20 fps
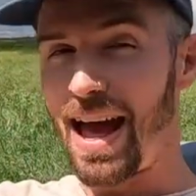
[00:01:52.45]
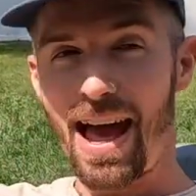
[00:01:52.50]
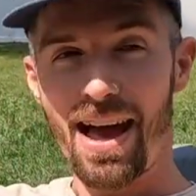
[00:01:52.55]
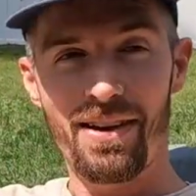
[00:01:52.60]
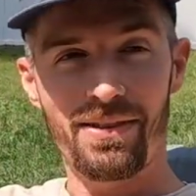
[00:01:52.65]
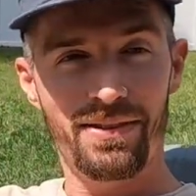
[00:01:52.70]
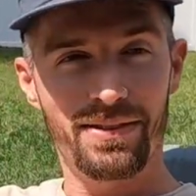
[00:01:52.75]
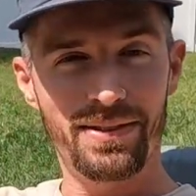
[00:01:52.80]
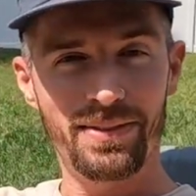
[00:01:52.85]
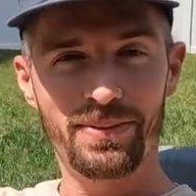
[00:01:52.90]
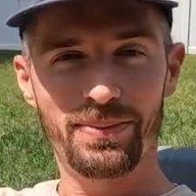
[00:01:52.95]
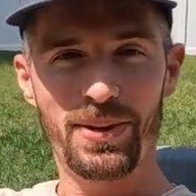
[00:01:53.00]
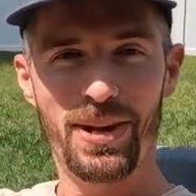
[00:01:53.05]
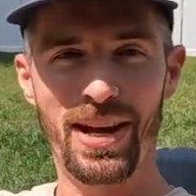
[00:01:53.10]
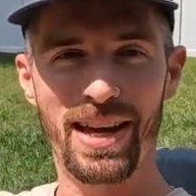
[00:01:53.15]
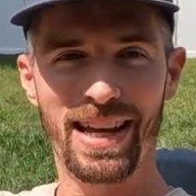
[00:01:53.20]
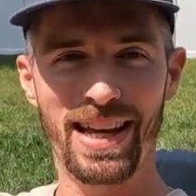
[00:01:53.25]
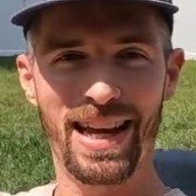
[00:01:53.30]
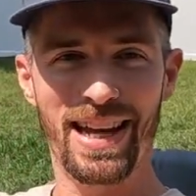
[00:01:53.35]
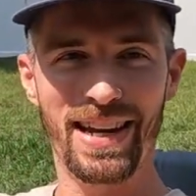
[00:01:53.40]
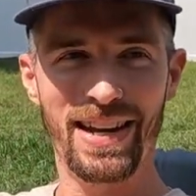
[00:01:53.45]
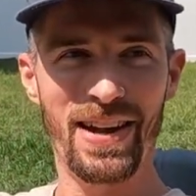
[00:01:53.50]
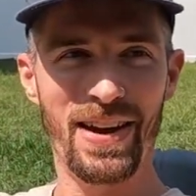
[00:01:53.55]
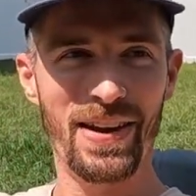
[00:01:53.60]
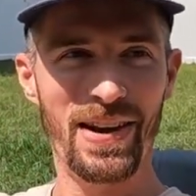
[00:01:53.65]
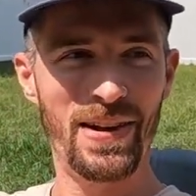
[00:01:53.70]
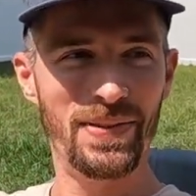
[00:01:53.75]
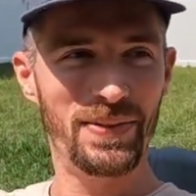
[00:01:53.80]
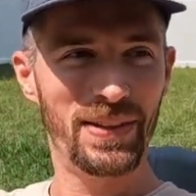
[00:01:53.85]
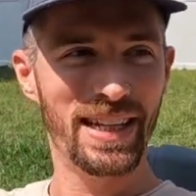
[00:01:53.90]
how, you
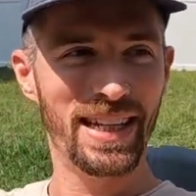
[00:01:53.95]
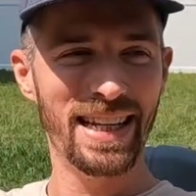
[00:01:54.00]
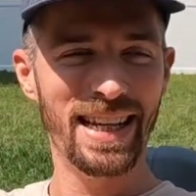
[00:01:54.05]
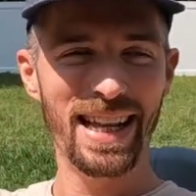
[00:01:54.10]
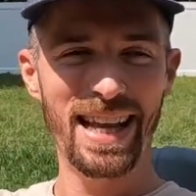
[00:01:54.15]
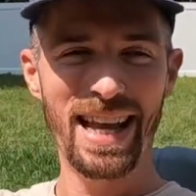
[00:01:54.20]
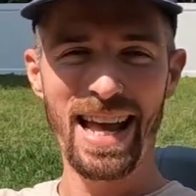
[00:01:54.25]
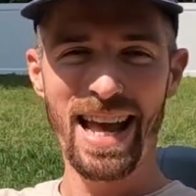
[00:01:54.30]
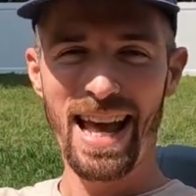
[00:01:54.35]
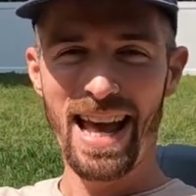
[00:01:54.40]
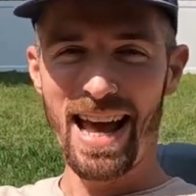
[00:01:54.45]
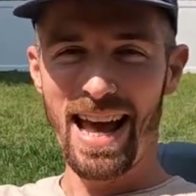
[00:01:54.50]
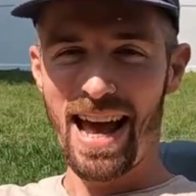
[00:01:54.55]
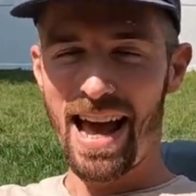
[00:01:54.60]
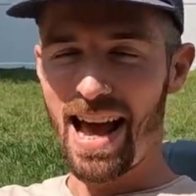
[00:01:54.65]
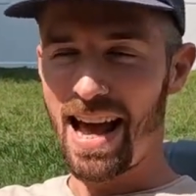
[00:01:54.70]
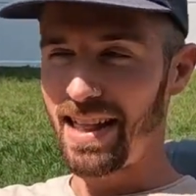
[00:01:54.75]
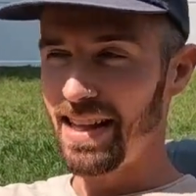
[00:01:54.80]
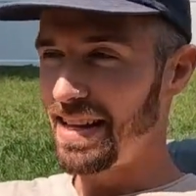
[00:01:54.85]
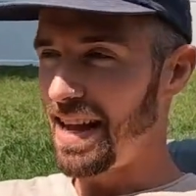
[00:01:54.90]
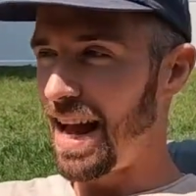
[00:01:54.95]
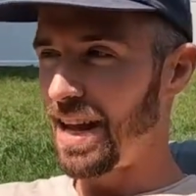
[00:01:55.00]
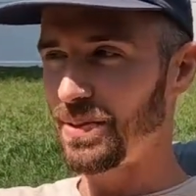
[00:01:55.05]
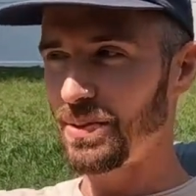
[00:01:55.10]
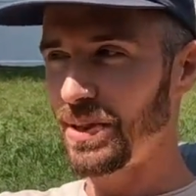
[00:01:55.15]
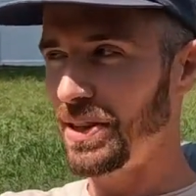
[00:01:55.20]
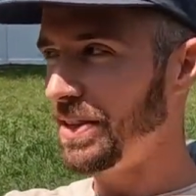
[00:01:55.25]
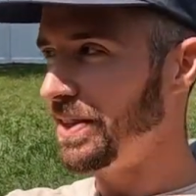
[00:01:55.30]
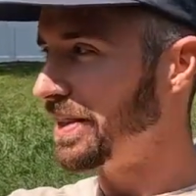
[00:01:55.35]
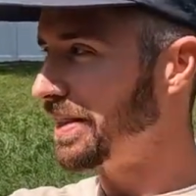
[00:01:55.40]
know what I mean? The guys
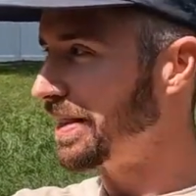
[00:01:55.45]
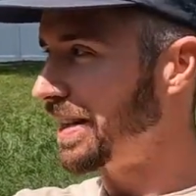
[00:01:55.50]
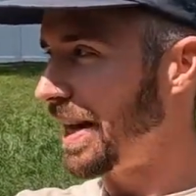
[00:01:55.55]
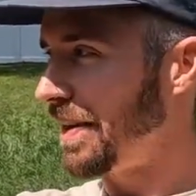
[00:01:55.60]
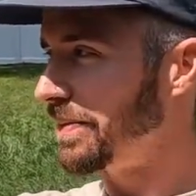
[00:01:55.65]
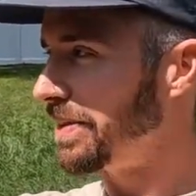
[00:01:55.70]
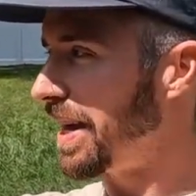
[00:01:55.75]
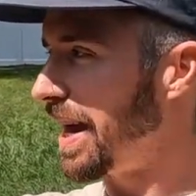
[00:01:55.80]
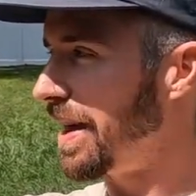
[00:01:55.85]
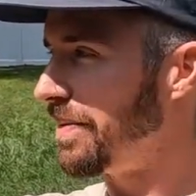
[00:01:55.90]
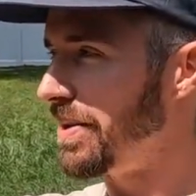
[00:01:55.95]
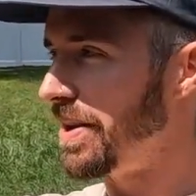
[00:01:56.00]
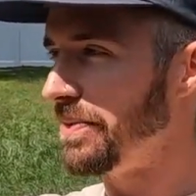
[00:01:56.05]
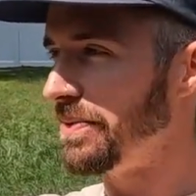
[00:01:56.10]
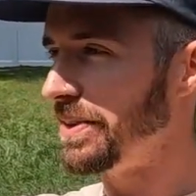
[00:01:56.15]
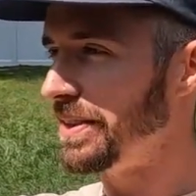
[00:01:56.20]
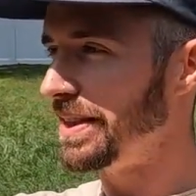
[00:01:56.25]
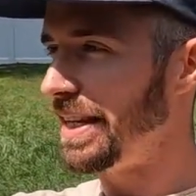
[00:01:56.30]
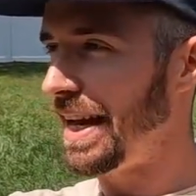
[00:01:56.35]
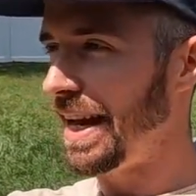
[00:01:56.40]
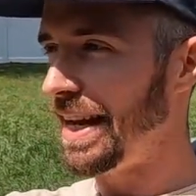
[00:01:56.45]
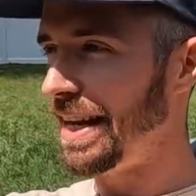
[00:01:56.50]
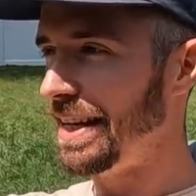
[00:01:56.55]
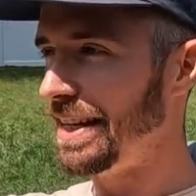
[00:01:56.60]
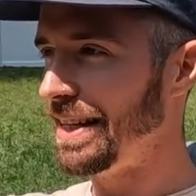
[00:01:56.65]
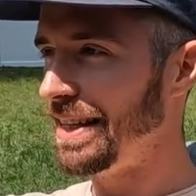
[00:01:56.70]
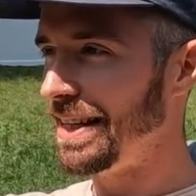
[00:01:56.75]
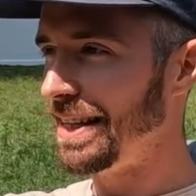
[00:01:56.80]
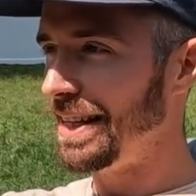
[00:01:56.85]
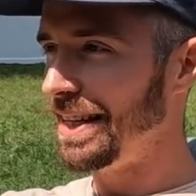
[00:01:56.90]
were here the same time every
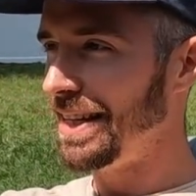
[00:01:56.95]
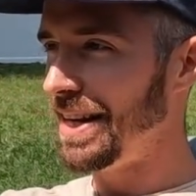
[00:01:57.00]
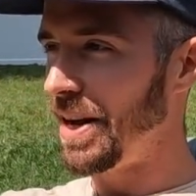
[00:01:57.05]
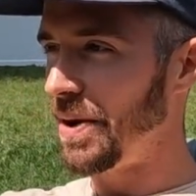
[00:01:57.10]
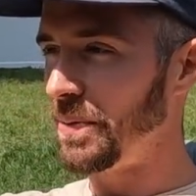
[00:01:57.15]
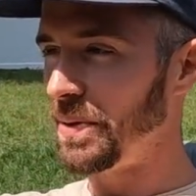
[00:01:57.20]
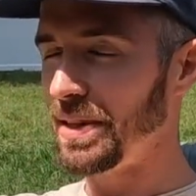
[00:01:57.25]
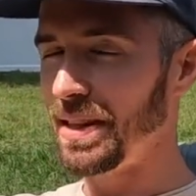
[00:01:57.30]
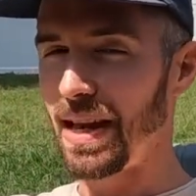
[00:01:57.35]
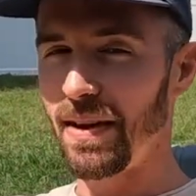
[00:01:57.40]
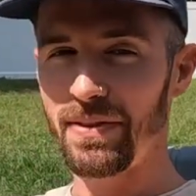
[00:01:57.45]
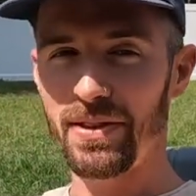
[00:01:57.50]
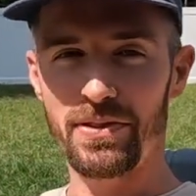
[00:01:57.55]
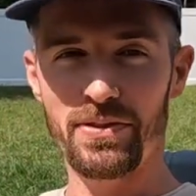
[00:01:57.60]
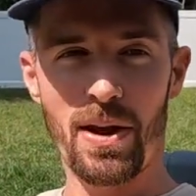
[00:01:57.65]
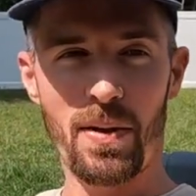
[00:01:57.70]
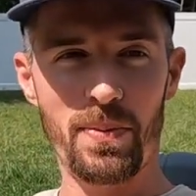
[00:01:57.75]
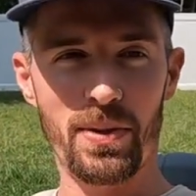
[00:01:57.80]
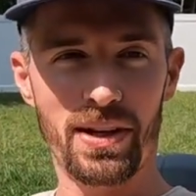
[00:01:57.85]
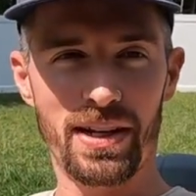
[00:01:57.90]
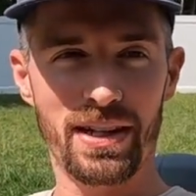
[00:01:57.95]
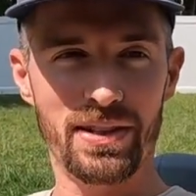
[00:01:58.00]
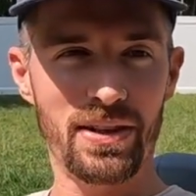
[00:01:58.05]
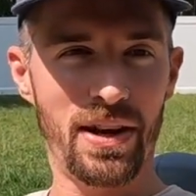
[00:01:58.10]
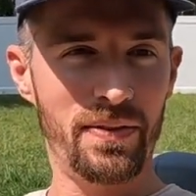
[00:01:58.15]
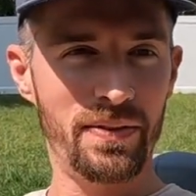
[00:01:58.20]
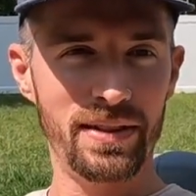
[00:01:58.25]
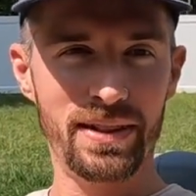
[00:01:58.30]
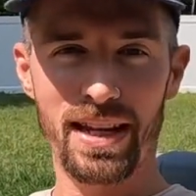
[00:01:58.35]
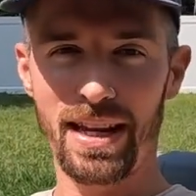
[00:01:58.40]
day. You know, we left to drop our kids
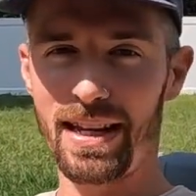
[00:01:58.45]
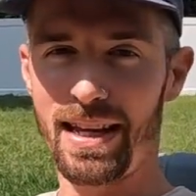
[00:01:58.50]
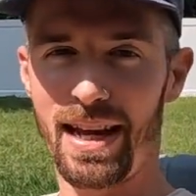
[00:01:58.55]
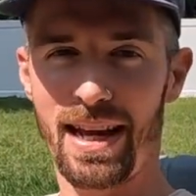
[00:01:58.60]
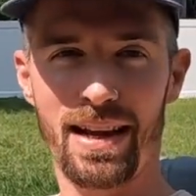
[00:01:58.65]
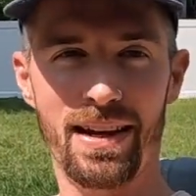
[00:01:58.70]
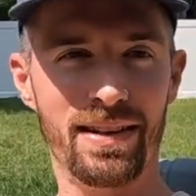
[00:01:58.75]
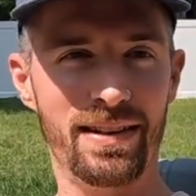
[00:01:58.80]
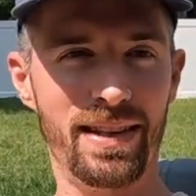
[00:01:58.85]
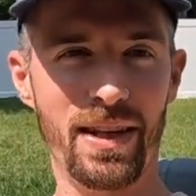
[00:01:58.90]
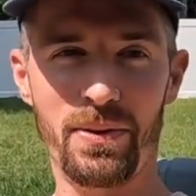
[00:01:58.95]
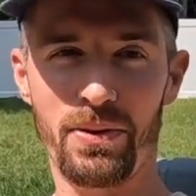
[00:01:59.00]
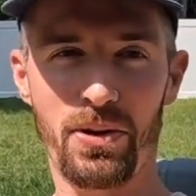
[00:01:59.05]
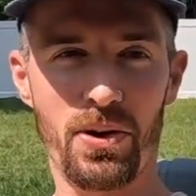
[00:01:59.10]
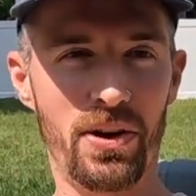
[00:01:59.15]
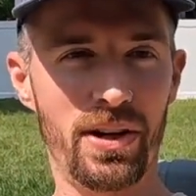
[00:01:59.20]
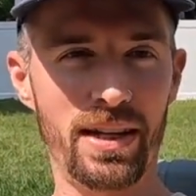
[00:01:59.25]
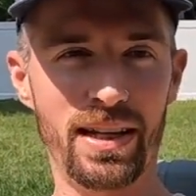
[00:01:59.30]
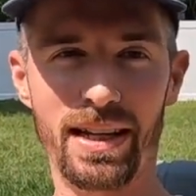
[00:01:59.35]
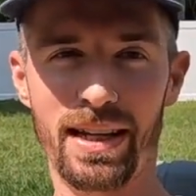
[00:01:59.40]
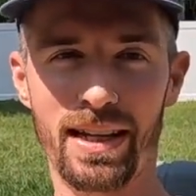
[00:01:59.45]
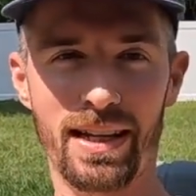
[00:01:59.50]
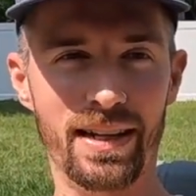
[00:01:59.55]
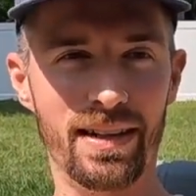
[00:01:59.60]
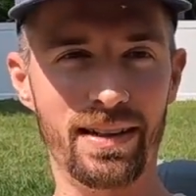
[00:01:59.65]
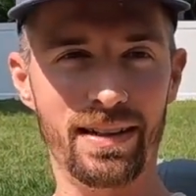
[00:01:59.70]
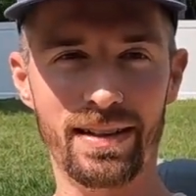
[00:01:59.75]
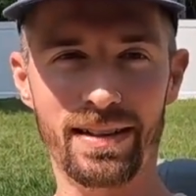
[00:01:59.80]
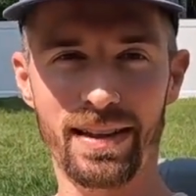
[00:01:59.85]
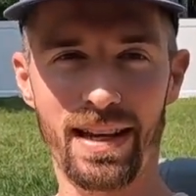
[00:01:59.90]
off at daycare. They were already
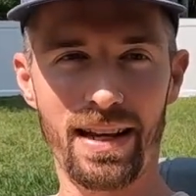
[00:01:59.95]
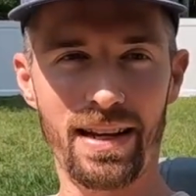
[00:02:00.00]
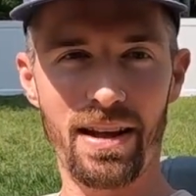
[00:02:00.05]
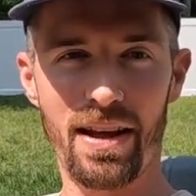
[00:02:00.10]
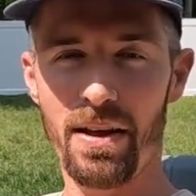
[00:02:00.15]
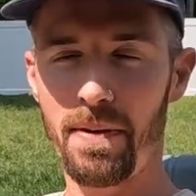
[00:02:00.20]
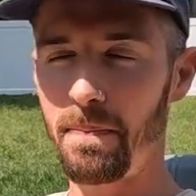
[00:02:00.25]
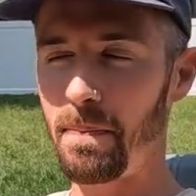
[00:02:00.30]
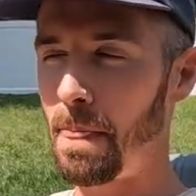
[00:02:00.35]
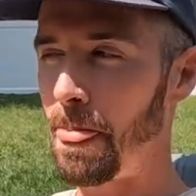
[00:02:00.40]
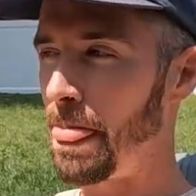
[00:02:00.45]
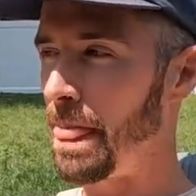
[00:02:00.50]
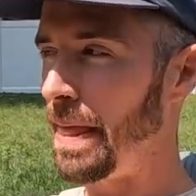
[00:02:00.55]
here setting up.